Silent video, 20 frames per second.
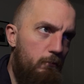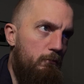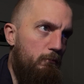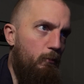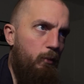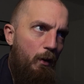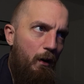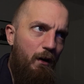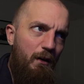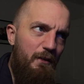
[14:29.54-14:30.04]

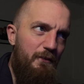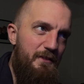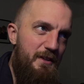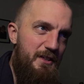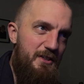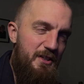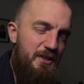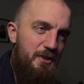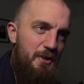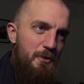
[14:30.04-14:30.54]
what?
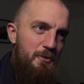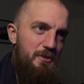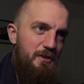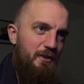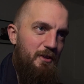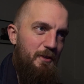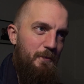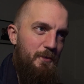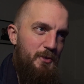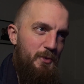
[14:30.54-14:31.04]
These are
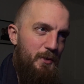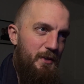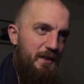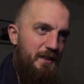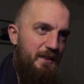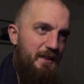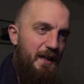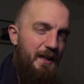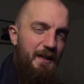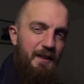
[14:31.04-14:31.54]
usually like between a
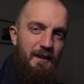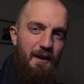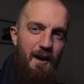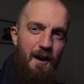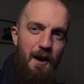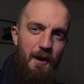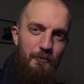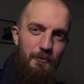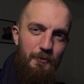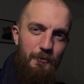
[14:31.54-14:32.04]
gig and a
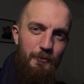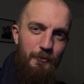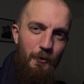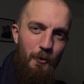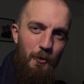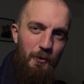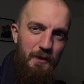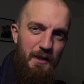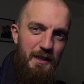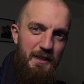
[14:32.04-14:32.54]
half and
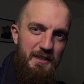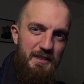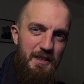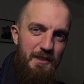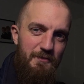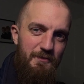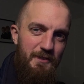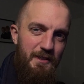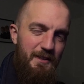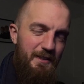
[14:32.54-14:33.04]
4 gigs,
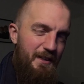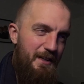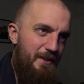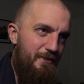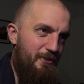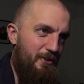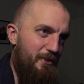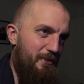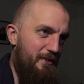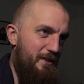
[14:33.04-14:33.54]

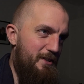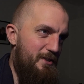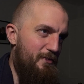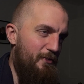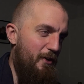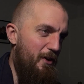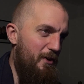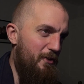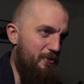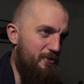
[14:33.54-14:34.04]
even on this
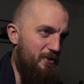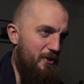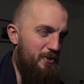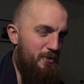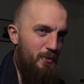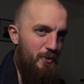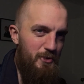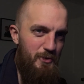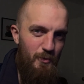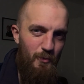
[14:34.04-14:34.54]
file
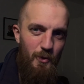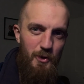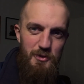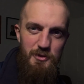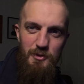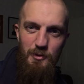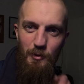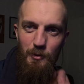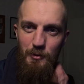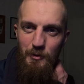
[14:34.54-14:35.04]
size. What's
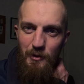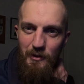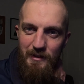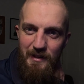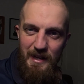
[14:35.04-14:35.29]
going on